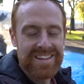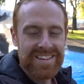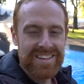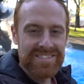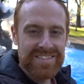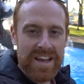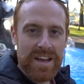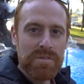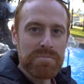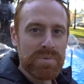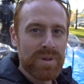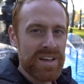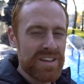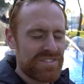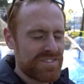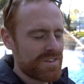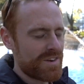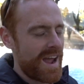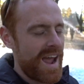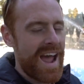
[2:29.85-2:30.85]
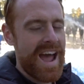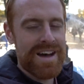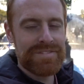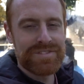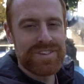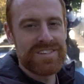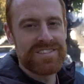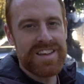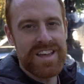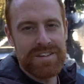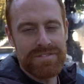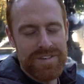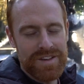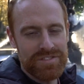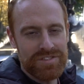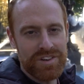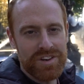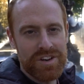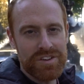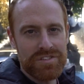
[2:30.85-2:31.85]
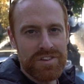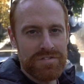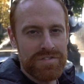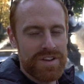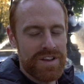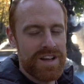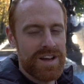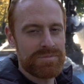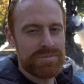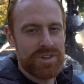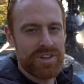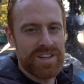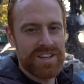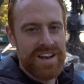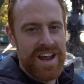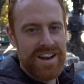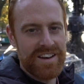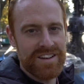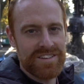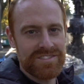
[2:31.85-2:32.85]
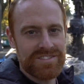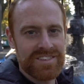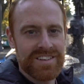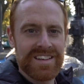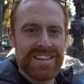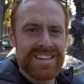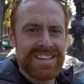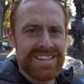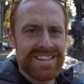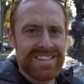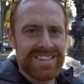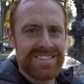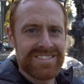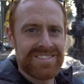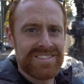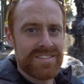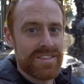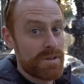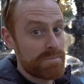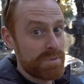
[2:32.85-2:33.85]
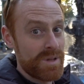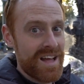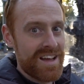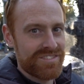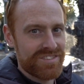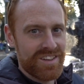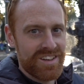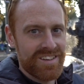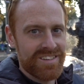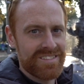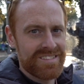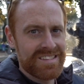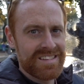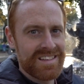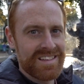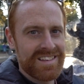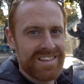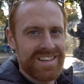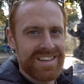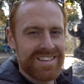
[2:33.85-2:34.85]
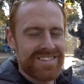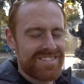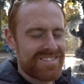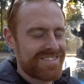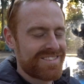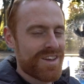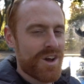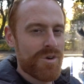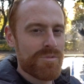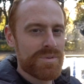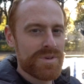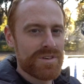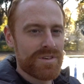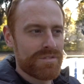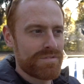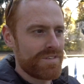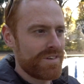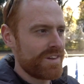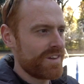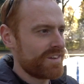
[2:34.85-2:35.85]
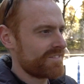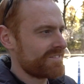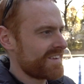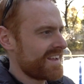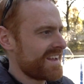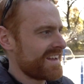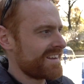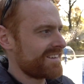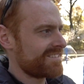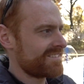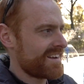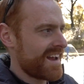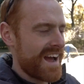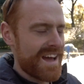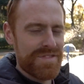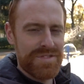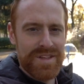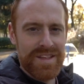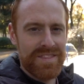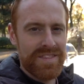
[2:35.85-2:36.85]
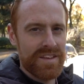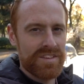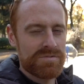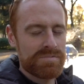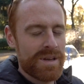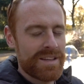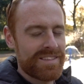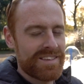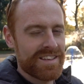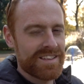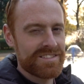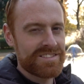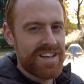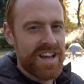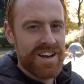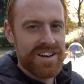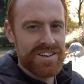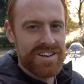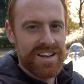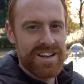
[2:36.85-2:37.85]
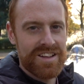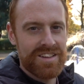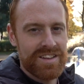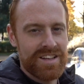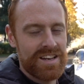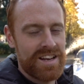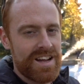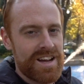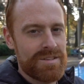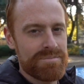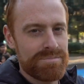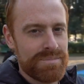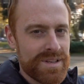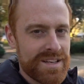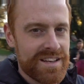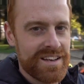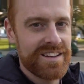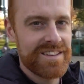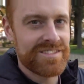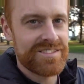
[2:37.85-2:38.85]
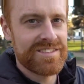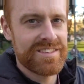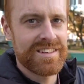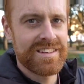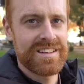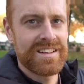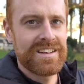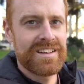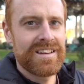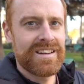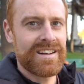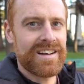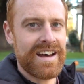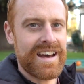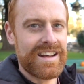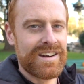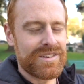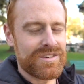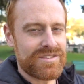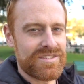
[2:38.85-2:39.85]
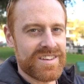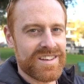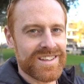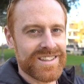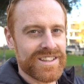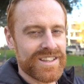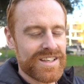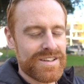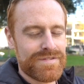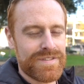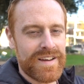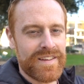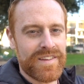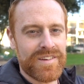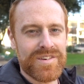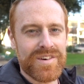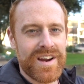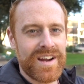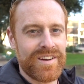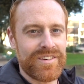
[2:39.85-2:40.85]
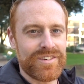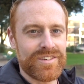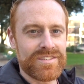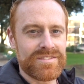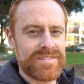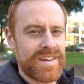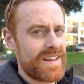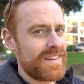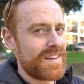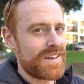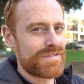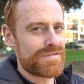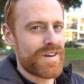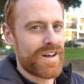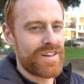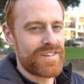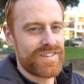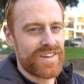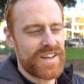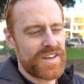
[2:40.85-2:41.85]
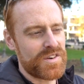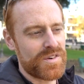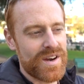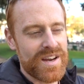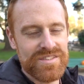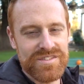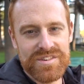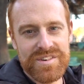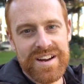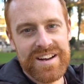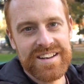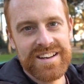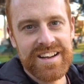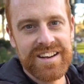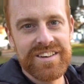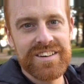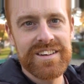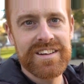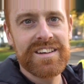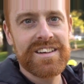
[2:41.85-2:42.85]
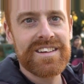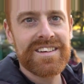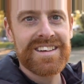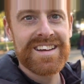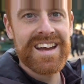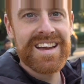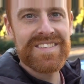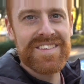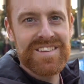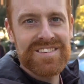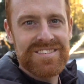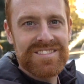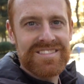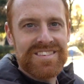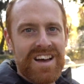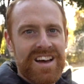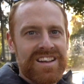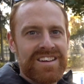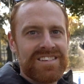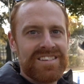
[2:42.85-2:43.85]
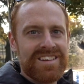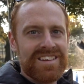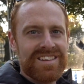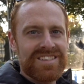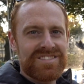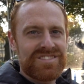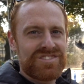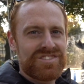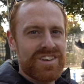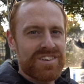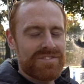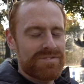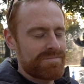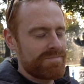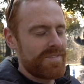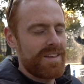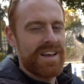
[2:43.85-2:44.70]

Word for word: The second place you have to take visitors if you come to Linares is the plaza. It's so beautiful. And I think they spent the entire day cleaning up because I don't see a leaf on the ground and they're falling like crazy right now. And the sun is just,